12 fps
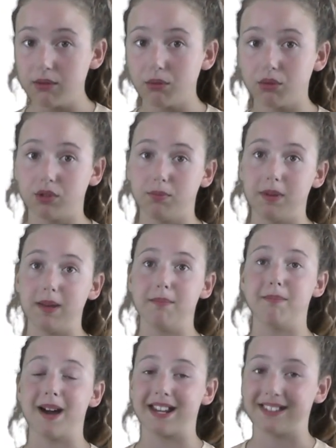would be
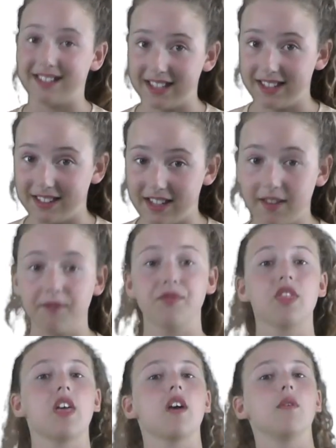martedì,
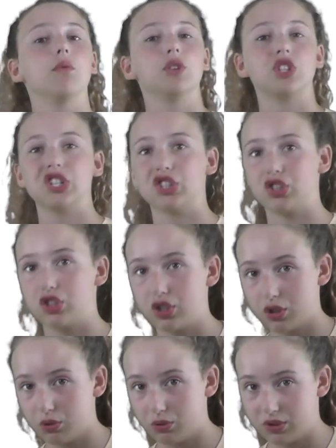which is
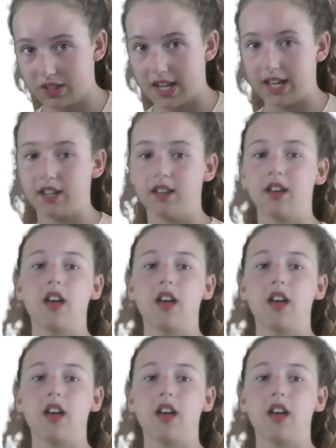Tuesday.